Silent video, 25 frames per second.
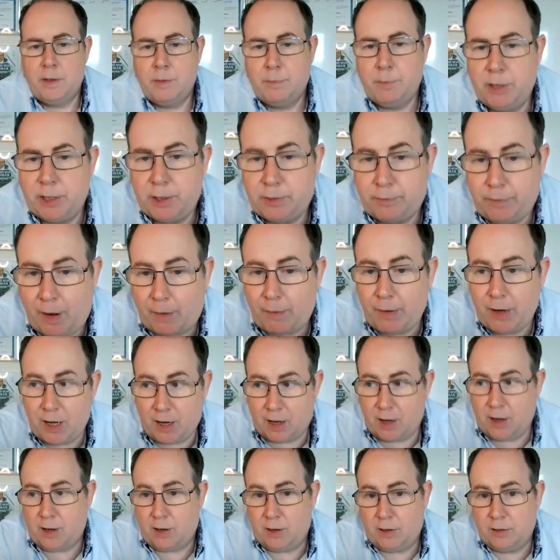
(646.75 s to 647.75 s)
But it's very
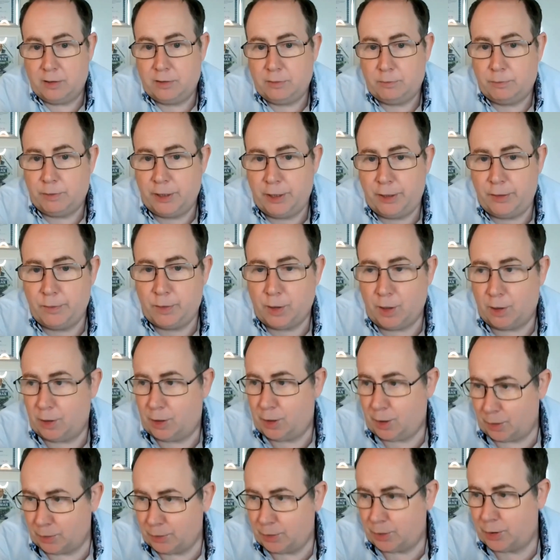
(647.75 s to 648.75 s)
hard when you've got
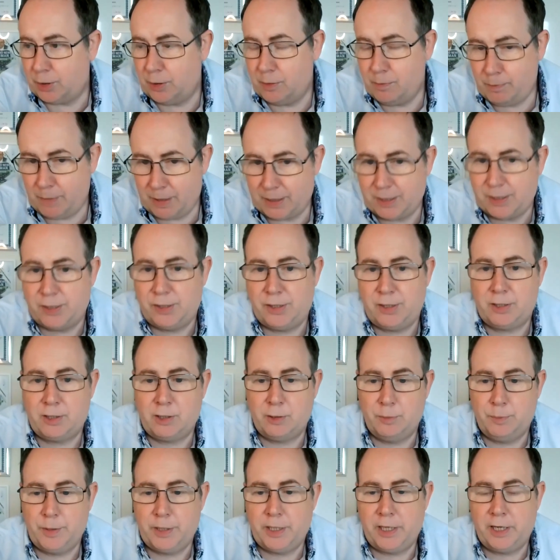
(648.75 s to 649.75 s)
constant messages
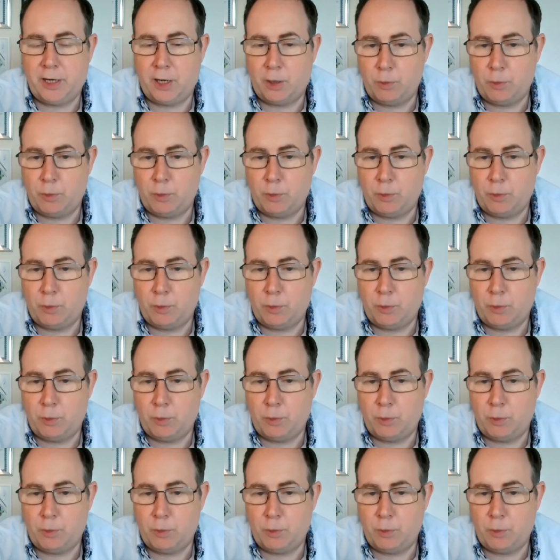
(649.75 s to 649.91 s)
coming in.